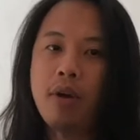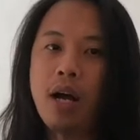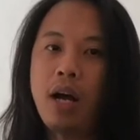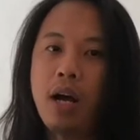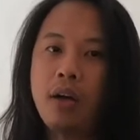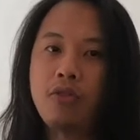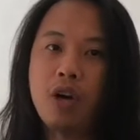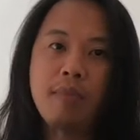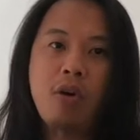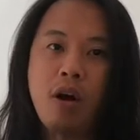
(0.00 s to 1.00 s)

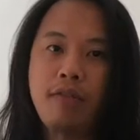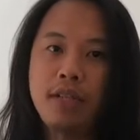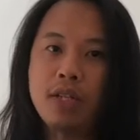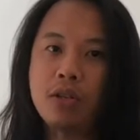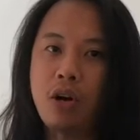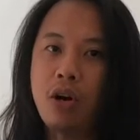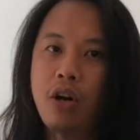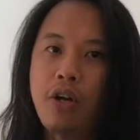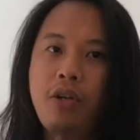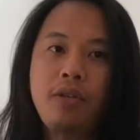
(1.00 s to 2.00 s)
drum covers
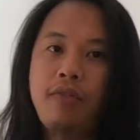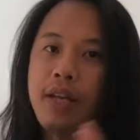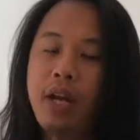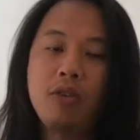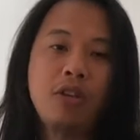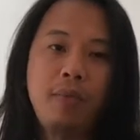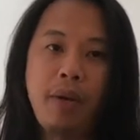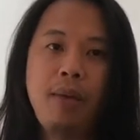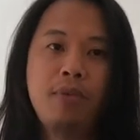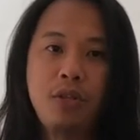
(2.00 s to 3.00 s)
or YouTube videos are
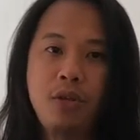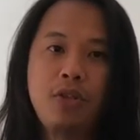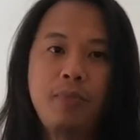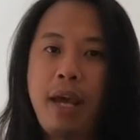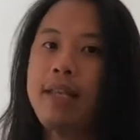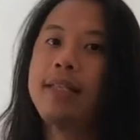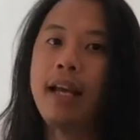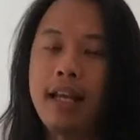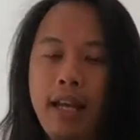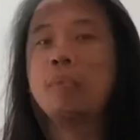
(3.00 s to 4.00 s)
being produced
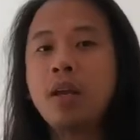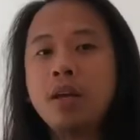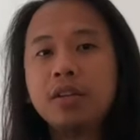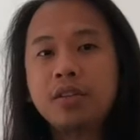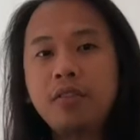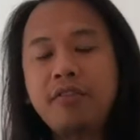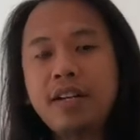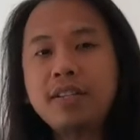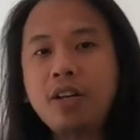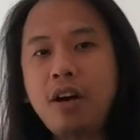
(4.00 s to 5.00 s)
basically. So
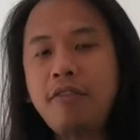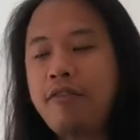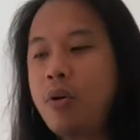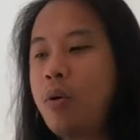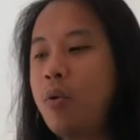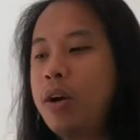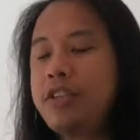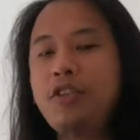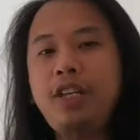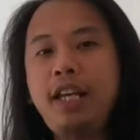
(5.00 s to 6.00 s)
first off,
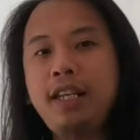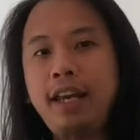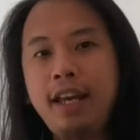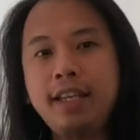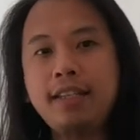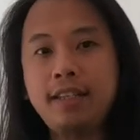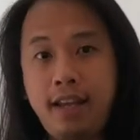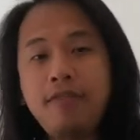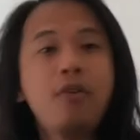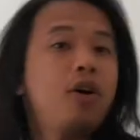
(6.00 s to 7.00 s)
what you need is,
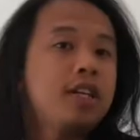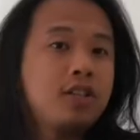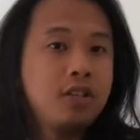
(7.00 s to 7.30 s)
of course,